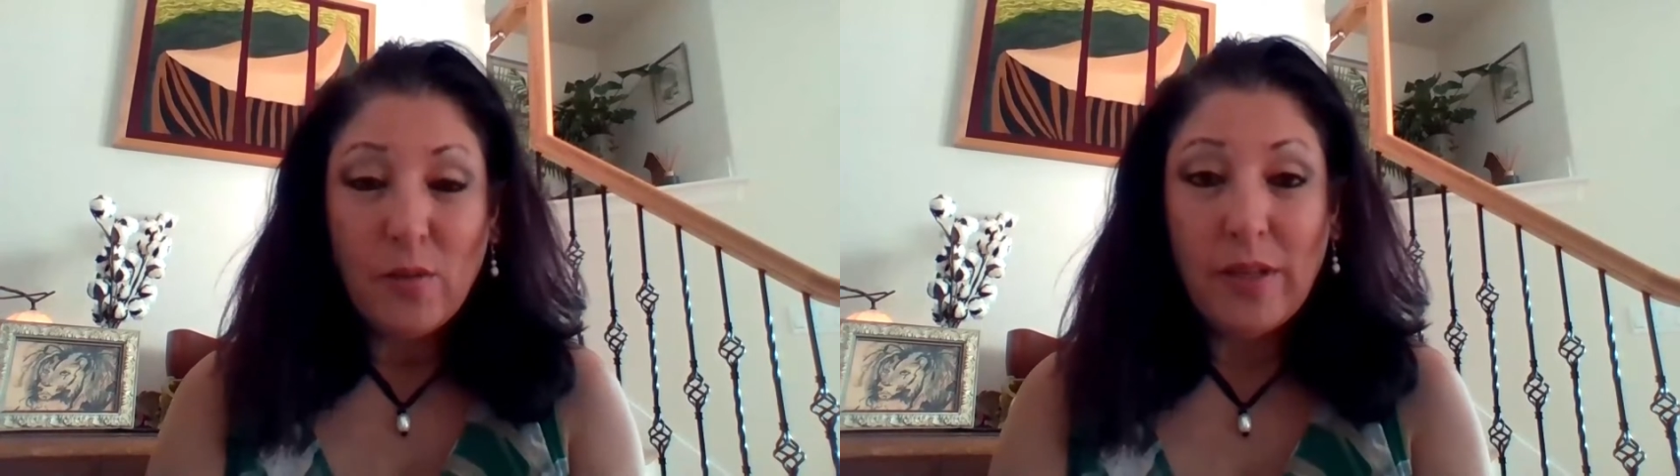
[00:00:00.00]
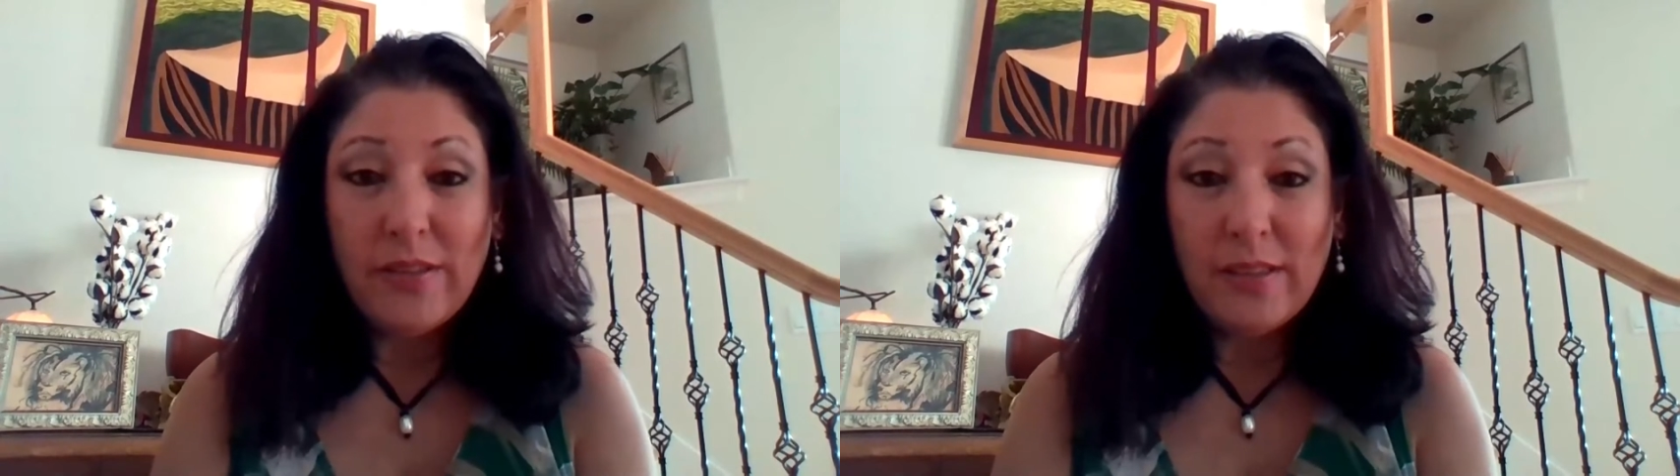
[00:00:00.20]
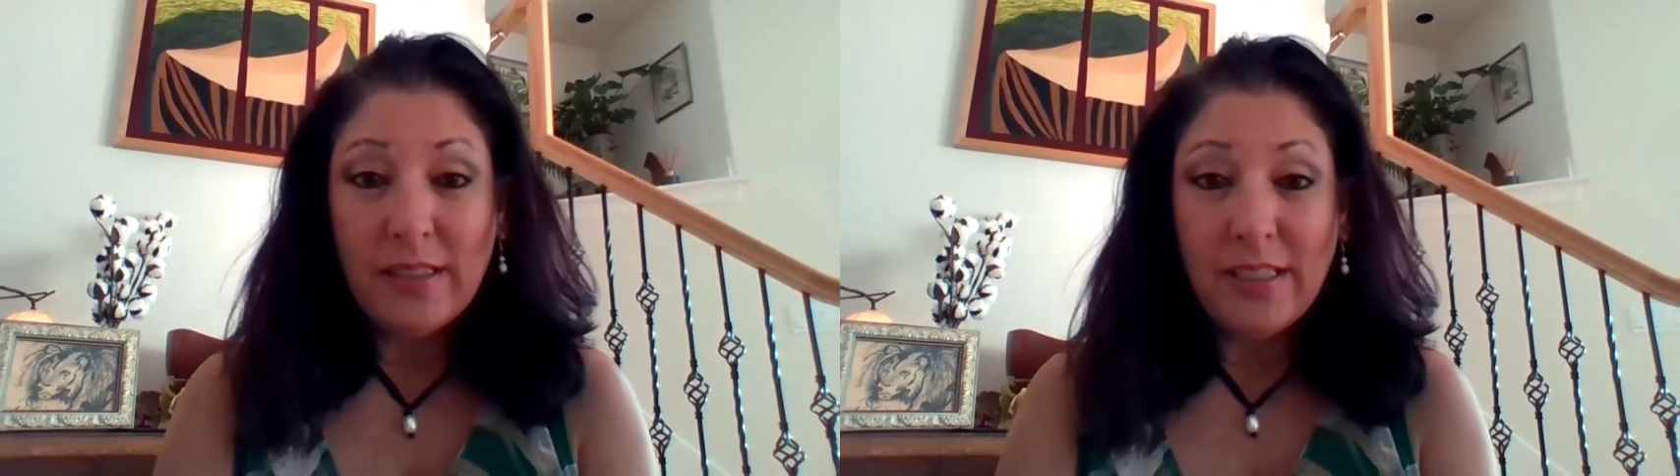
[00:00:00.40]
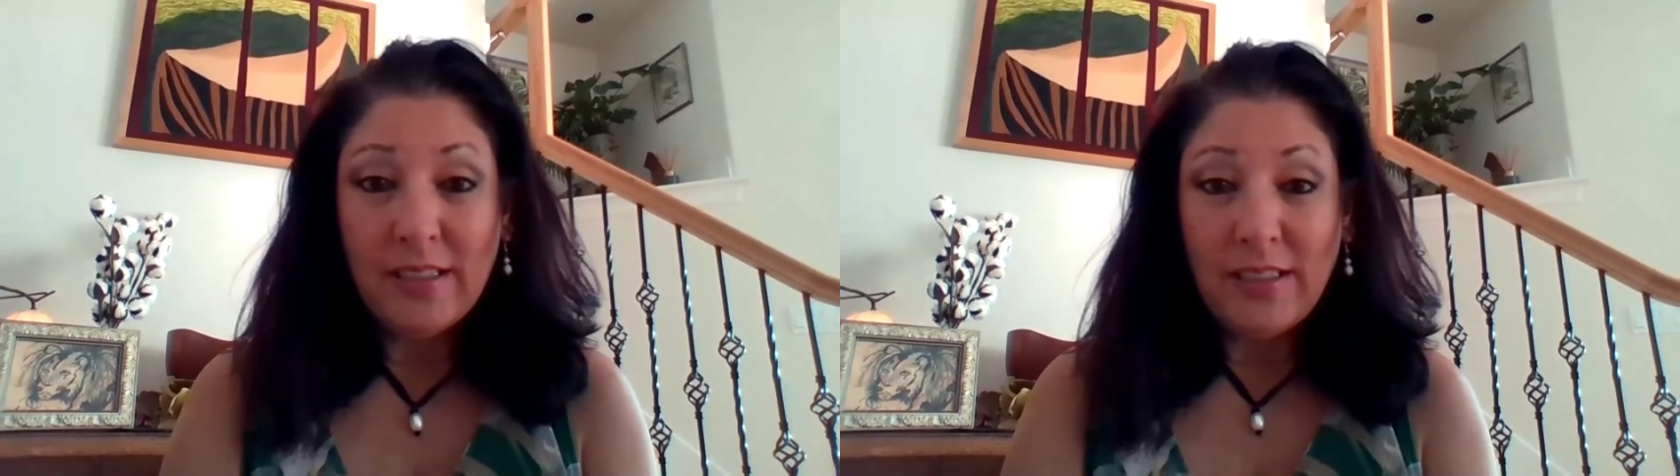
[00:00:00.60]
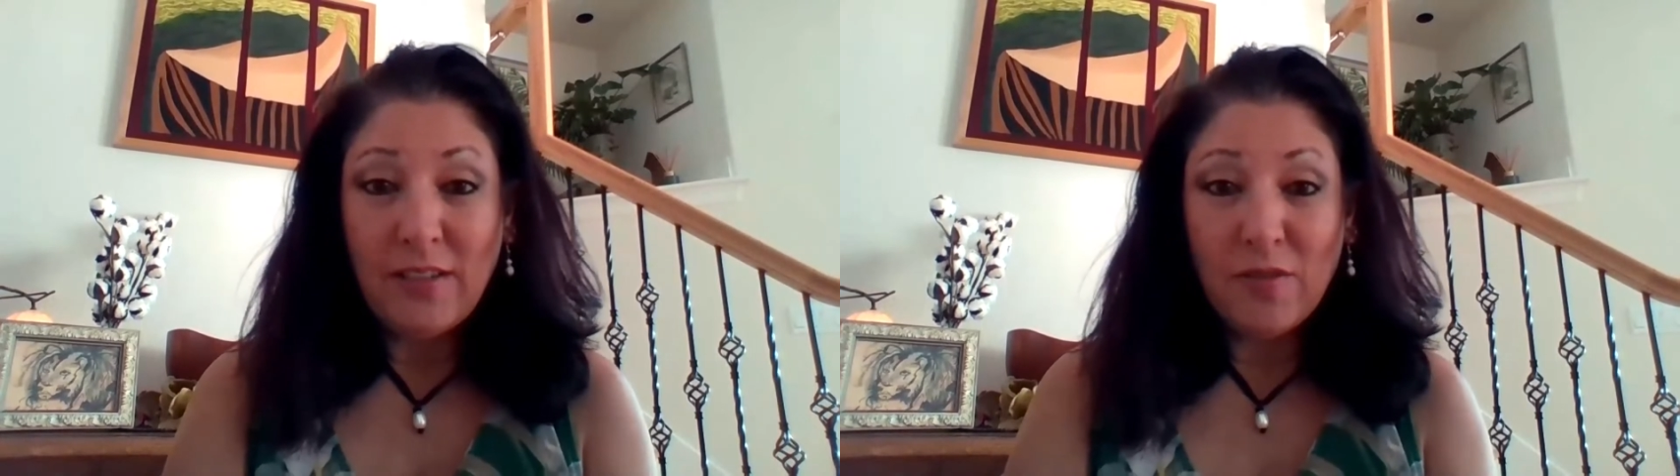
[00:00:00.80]
with
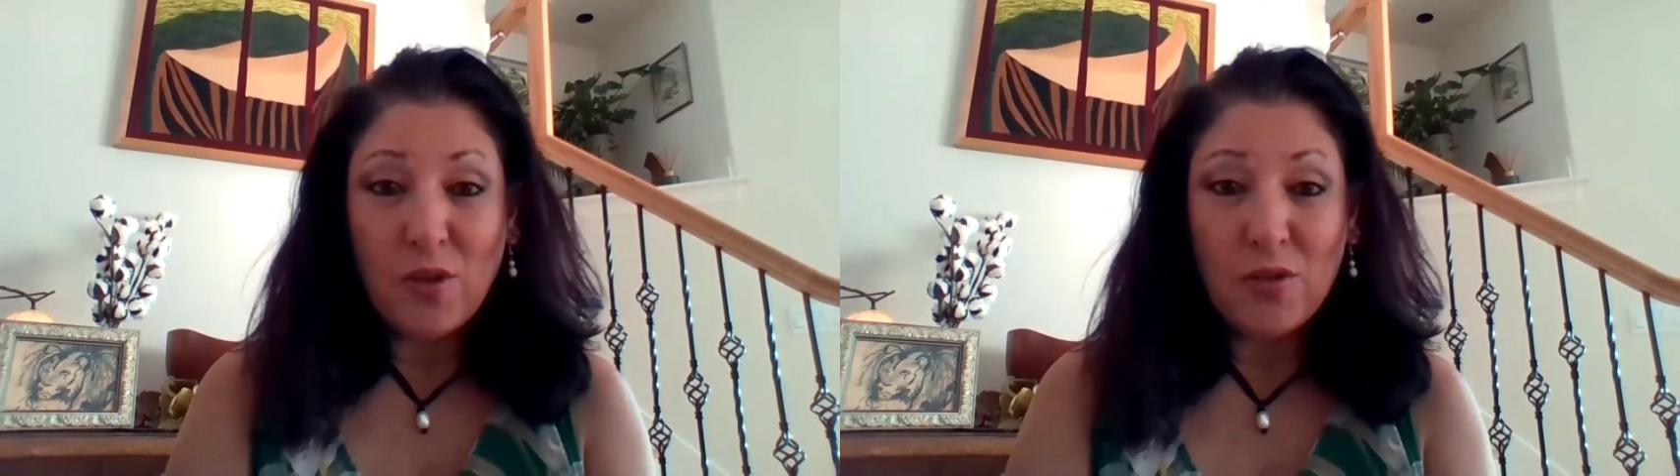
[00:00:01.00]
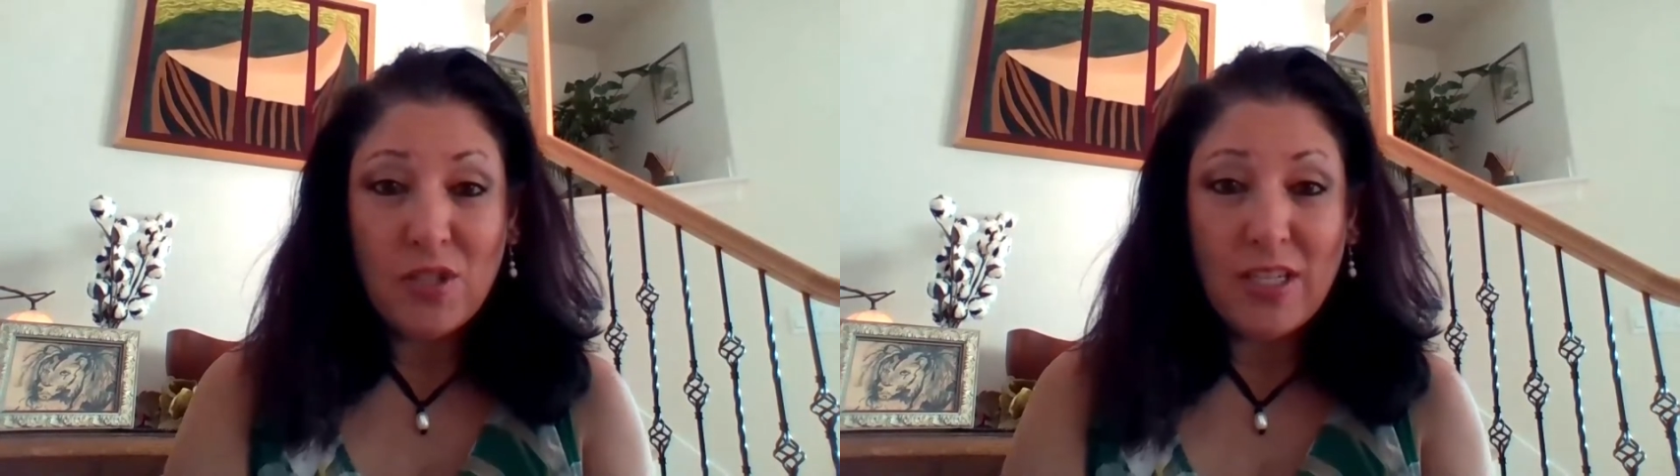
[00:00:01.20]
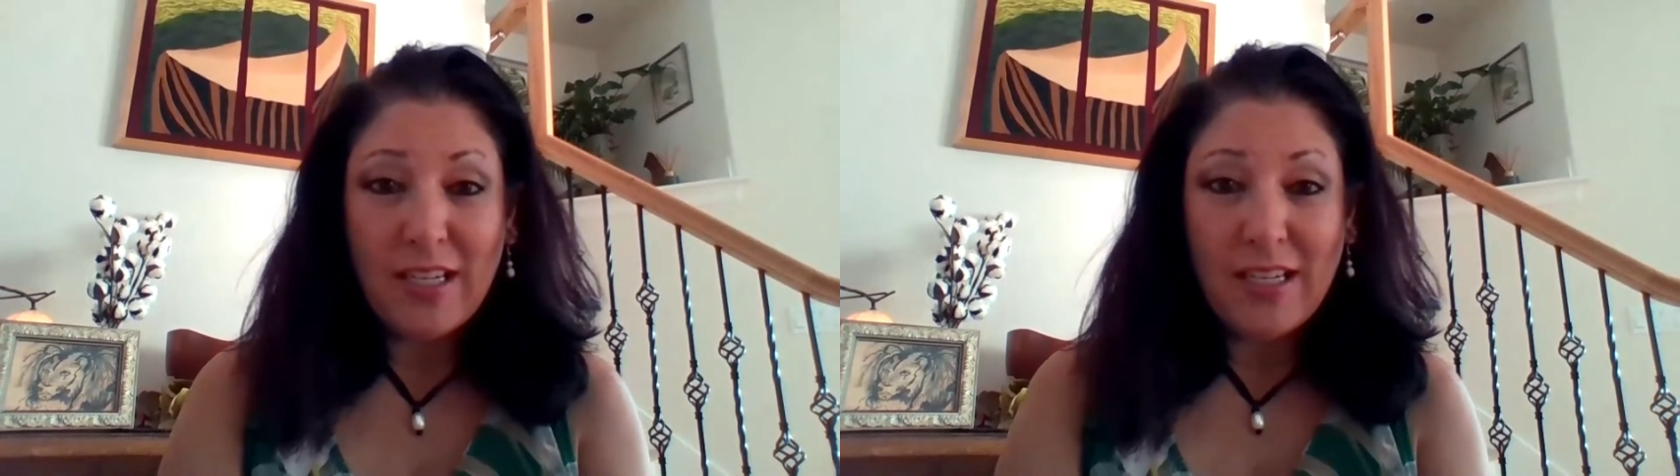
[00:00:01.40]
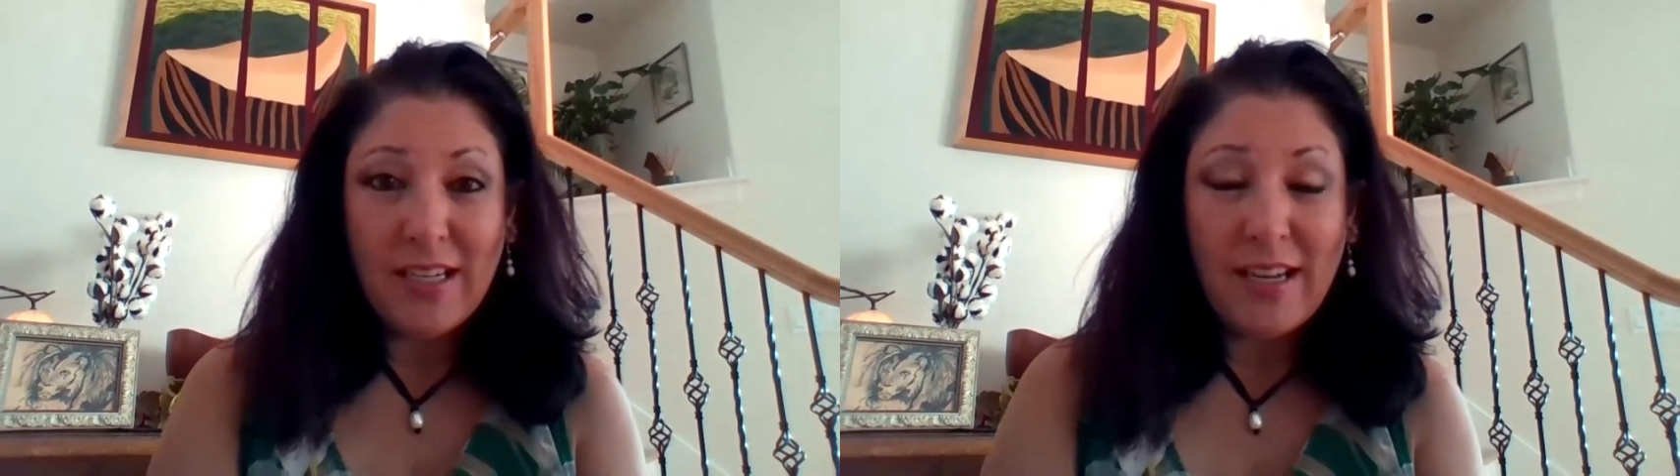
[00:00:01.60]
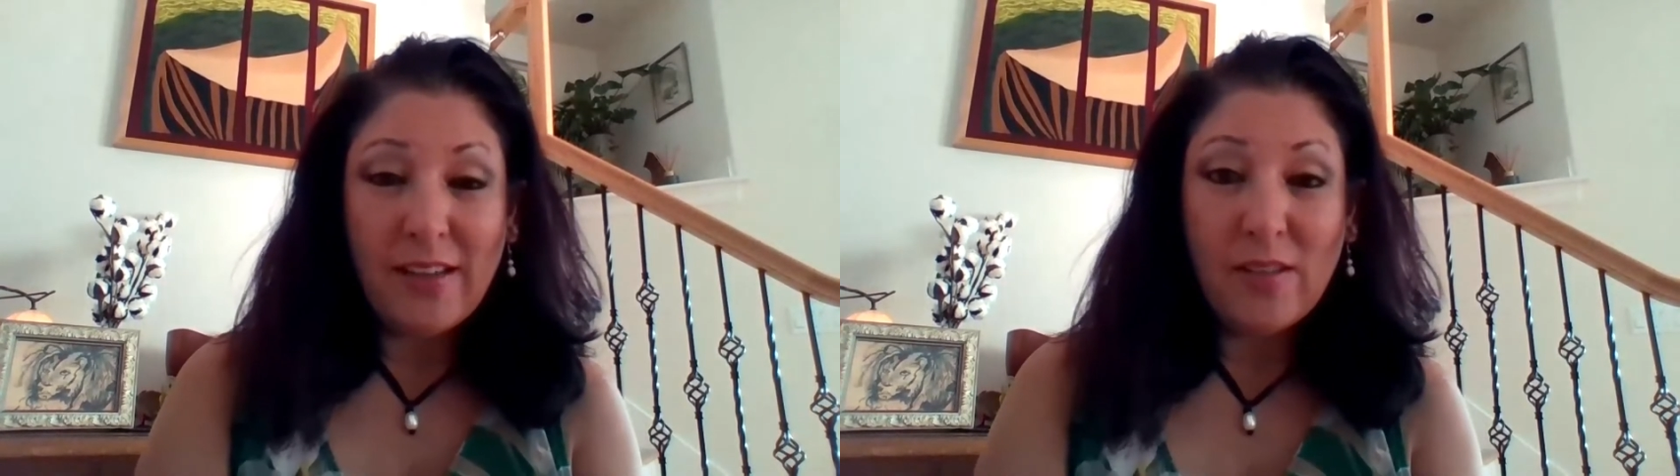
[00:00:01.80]
Alinea Life Coaching